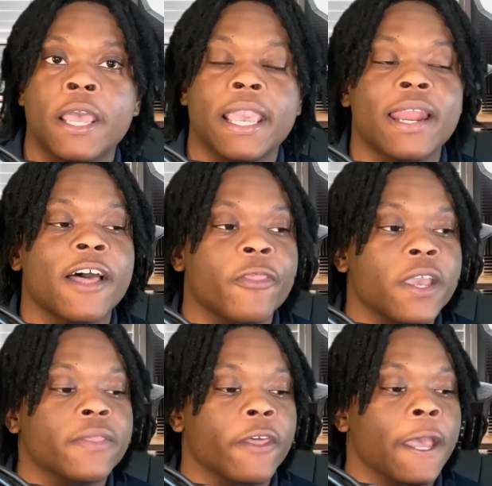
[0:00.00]
And I
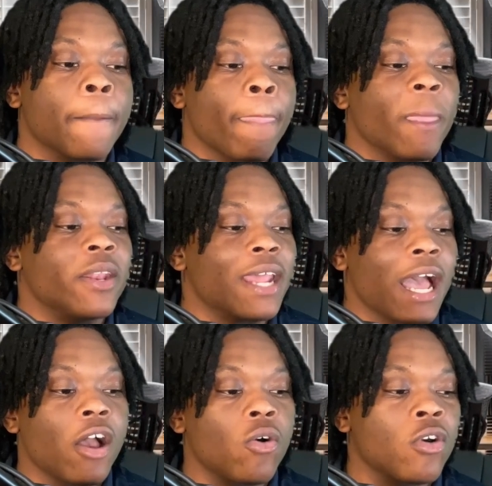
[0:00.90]
think that
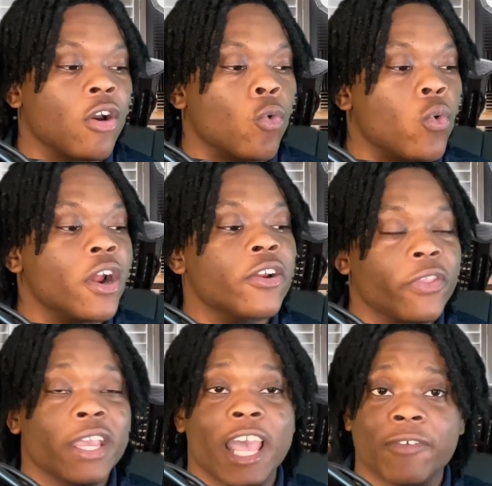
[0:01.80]
now where
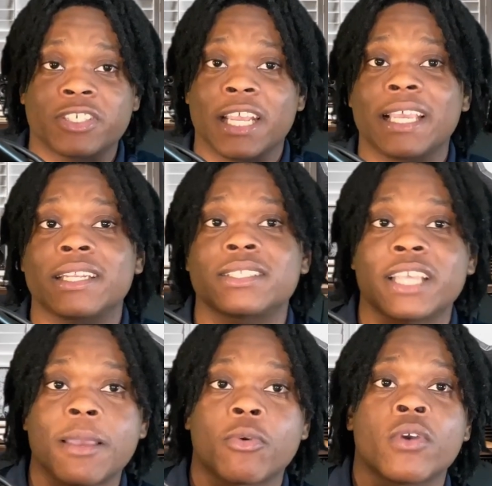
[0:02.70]
they have shaken the
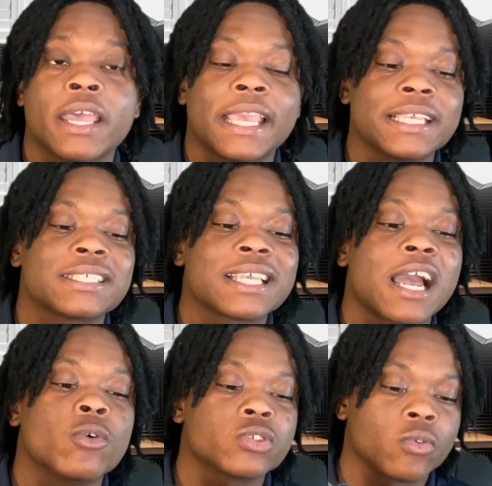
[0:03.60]
table, he's the guy
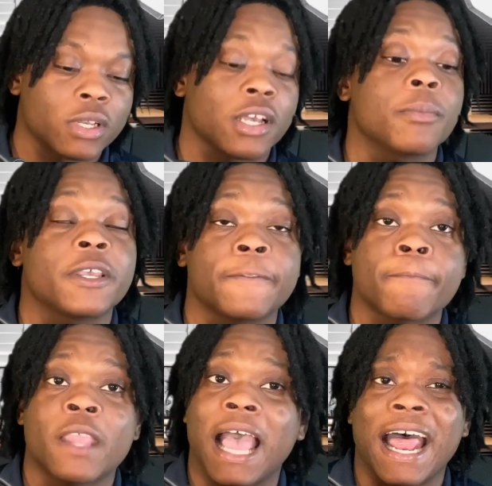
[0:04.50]
who's going to come in.
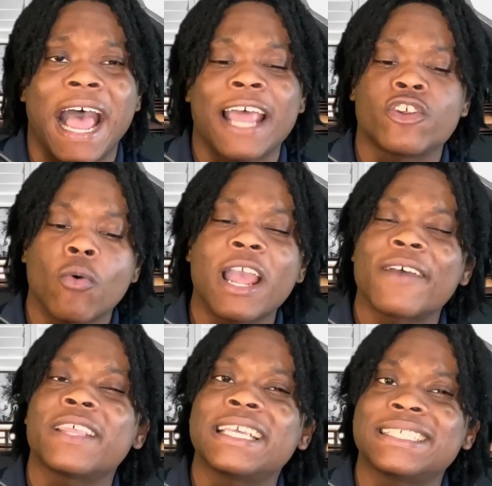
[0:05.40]
I don't
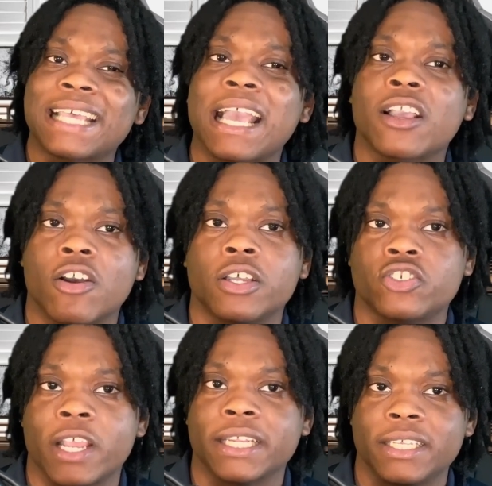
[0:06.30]
have the exact
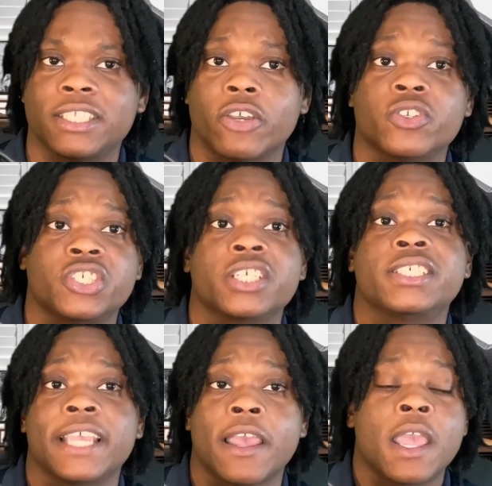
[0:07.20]
contract details
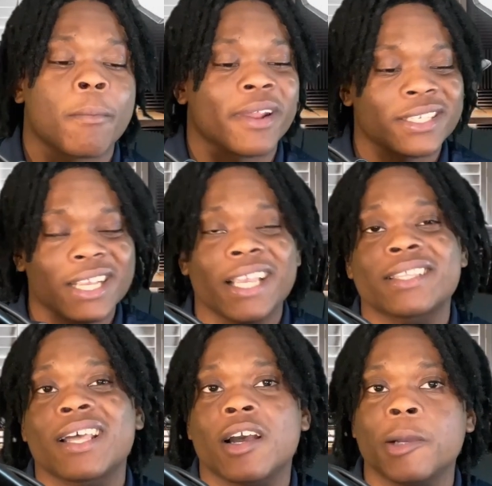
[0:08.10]
just yet, but as I get
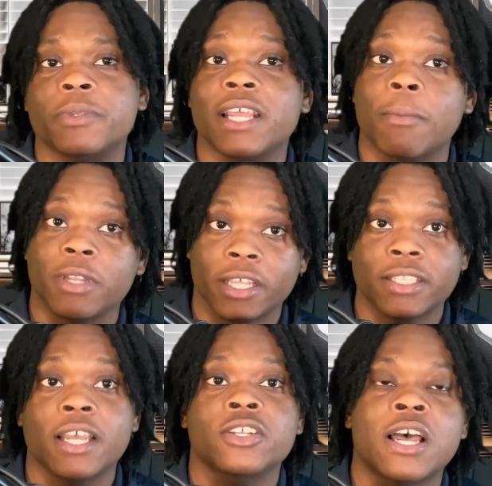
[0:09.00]
that update, I'm going to let
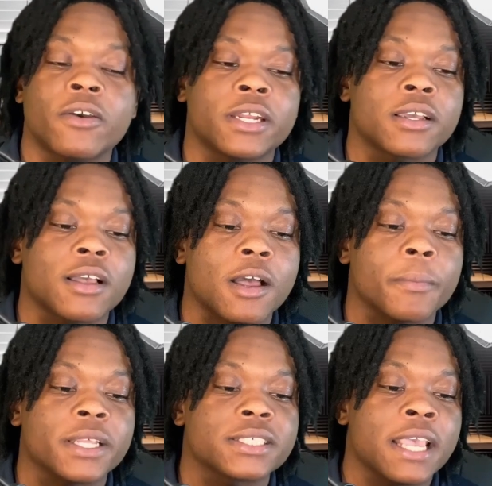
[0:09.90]
that down in the
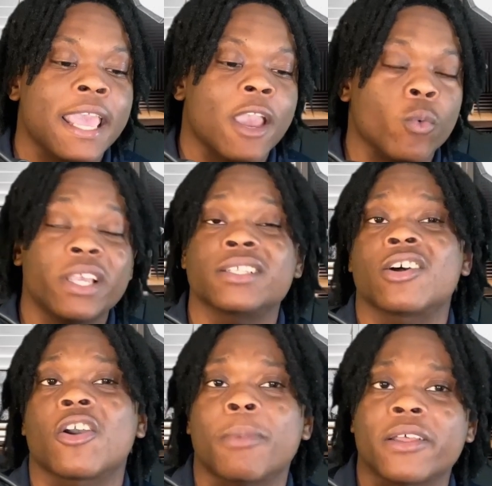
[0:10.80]
comments and we could
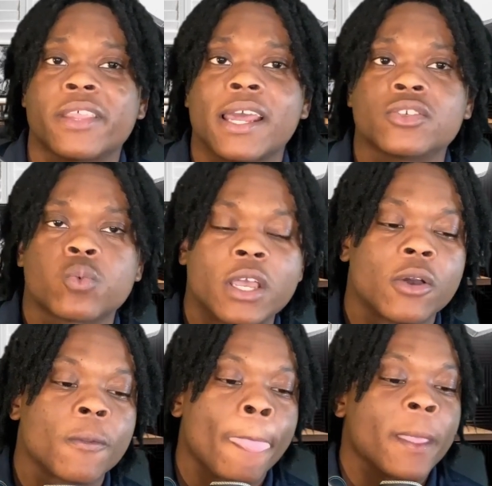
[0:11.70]
talk about that as
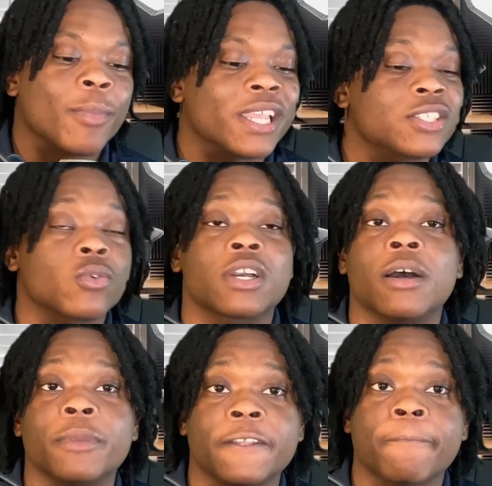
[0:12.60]
well. But he's going to
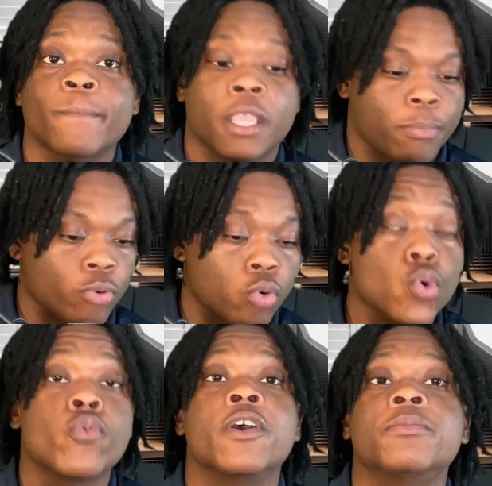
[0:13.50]
come in,
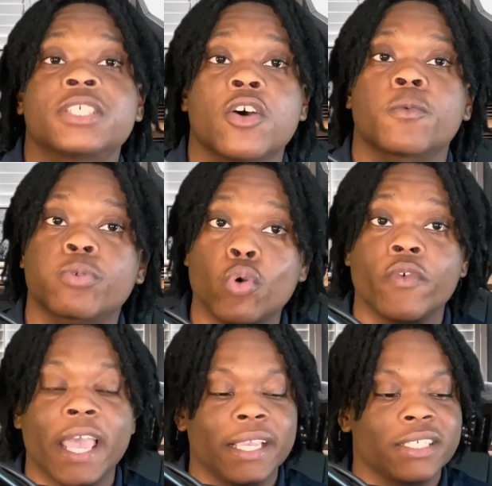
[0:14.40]
prove himself, prove
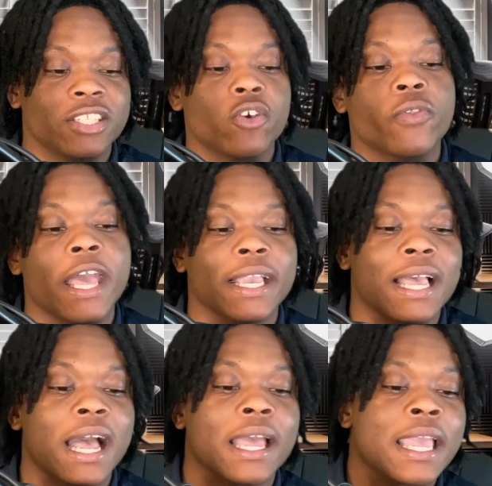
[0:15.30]
that he's still that
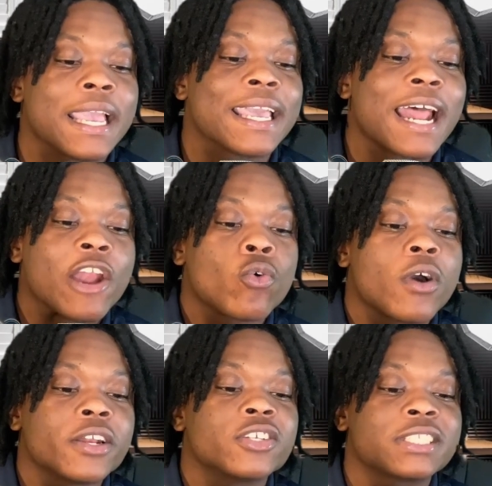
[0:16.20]
guy. And I don't
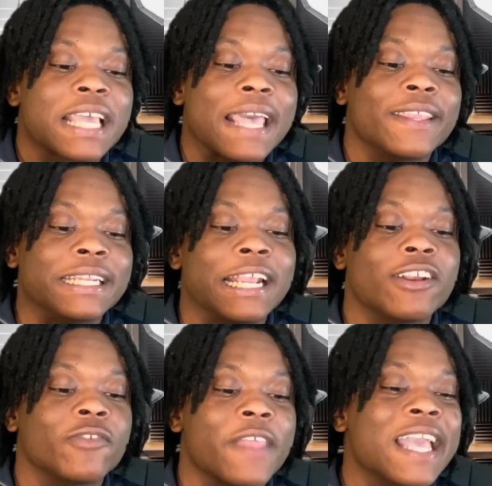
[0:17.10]
understand the
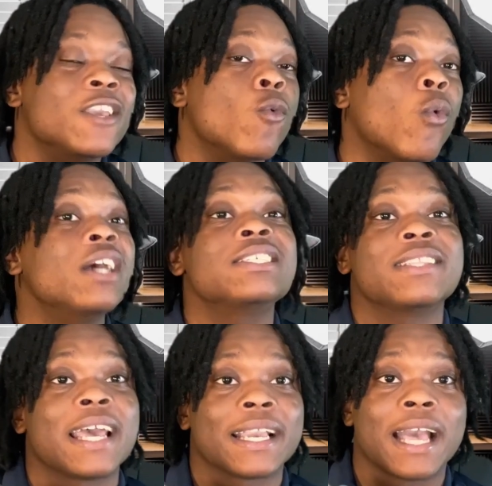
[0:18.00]
narrative that he wasn't
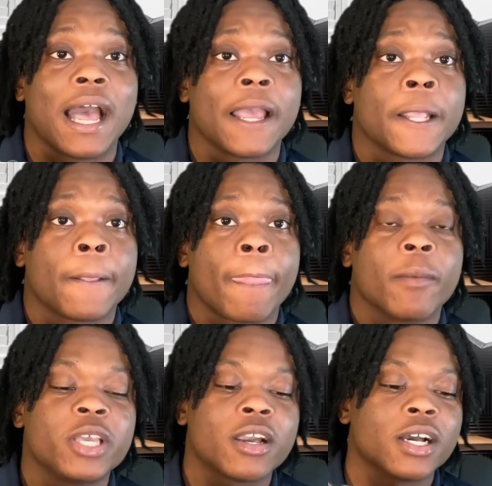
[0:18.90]
that guy.
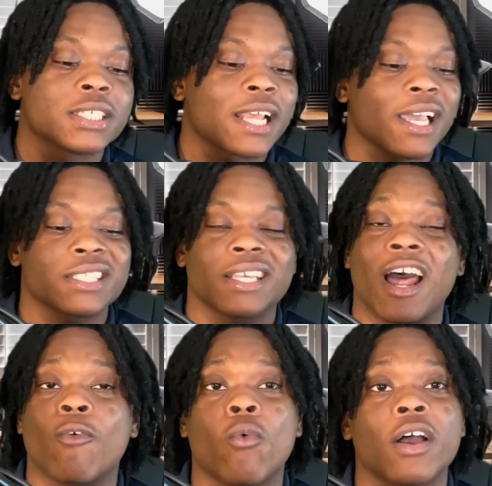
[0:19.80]
Because, like I said,
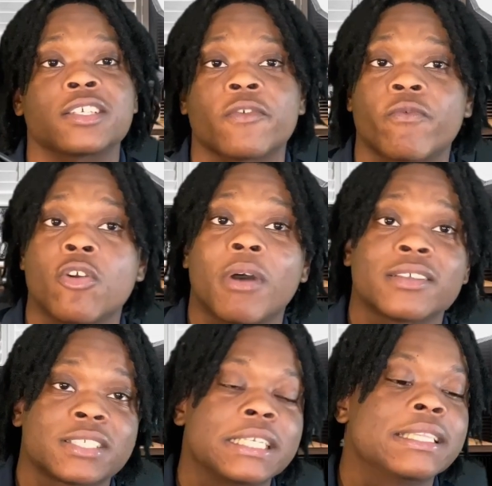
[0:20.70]
I watched the film, I've
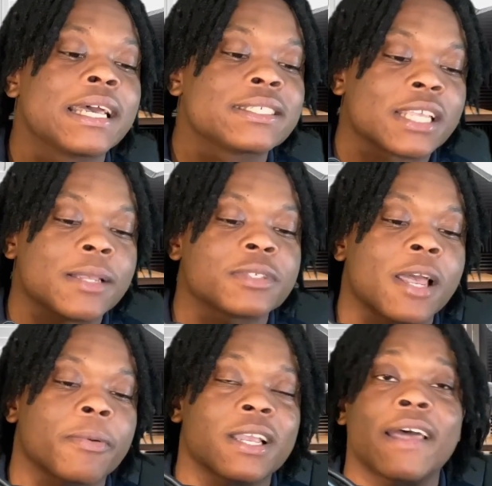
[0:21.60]
seen that same
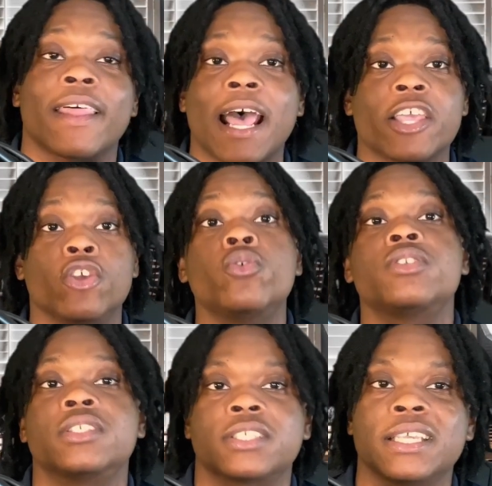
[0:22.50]
type of guy that I used
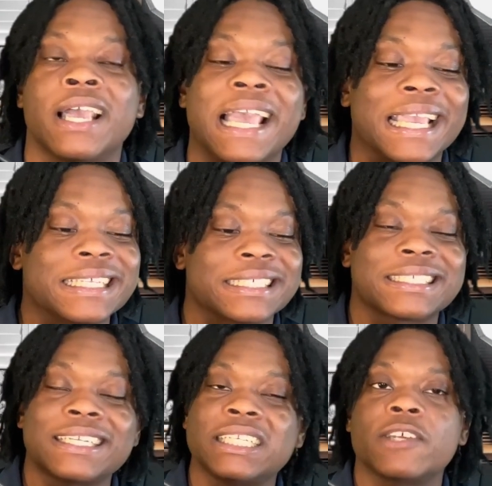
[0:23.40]
to see. It's just
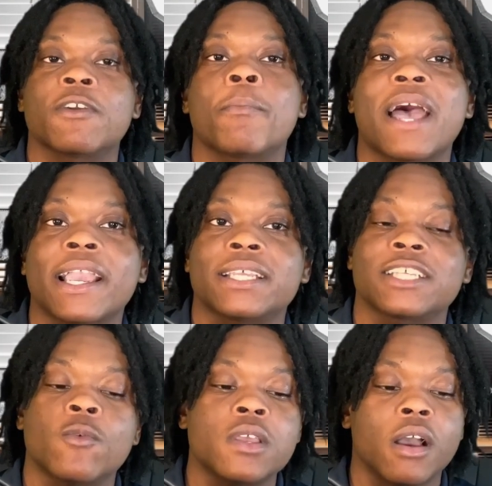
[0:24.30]
in a different package.
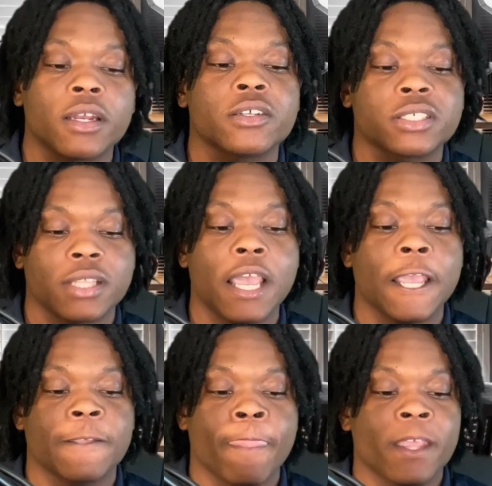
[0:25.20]
And we
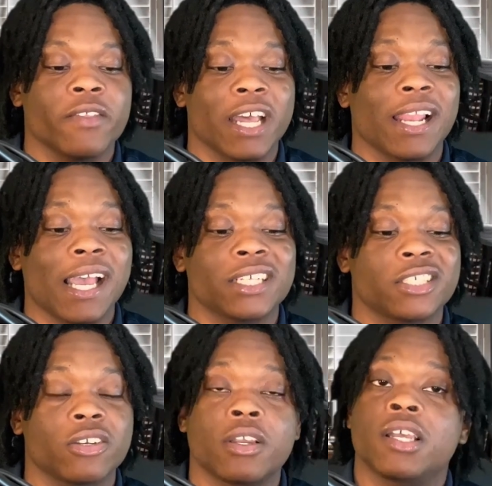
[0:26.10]
understand that last
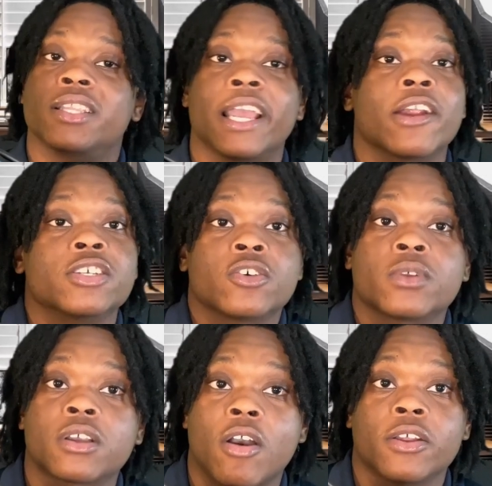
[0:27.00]
year, the
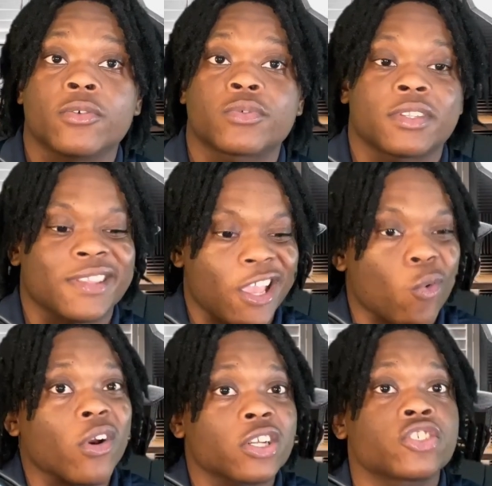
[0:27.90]
Arizona Cardinals, they
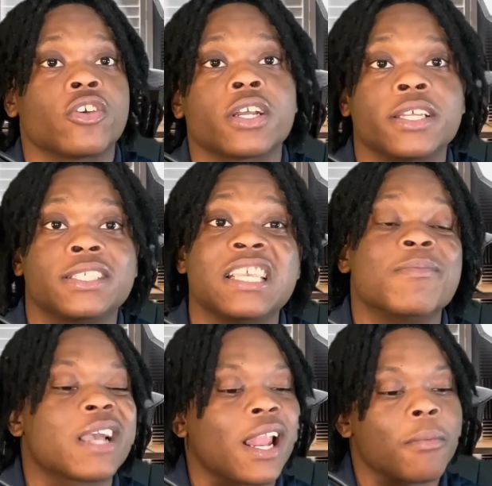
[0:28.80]
were a struggling team.
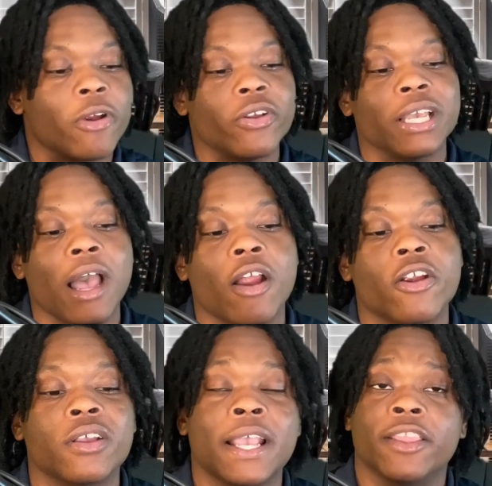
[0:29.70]
Kyler Murray got
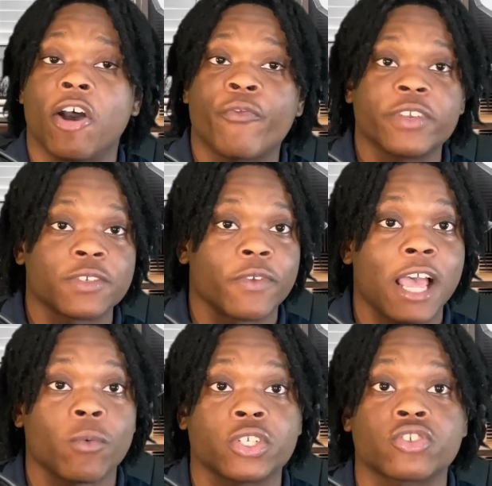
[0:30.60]
hurt. The offensive
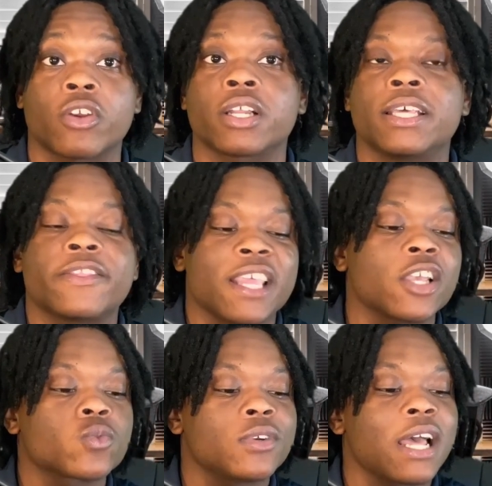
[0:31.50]
line was struggling.
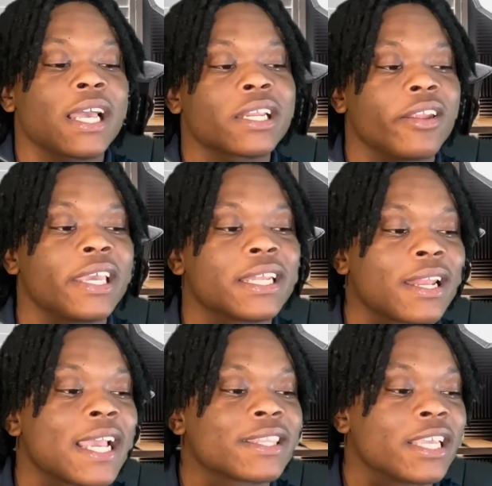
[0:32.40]
Things were not clicking
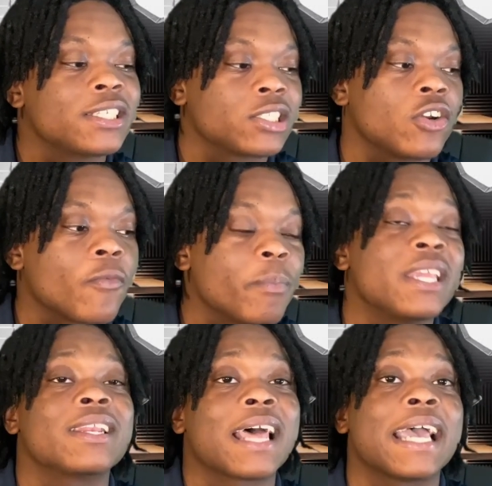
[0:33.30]
like they should have
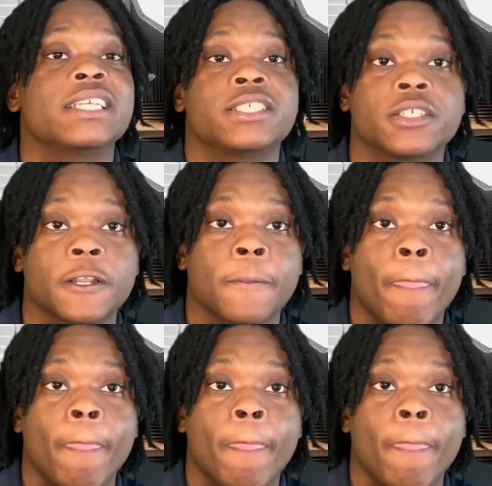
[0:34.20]
been last year.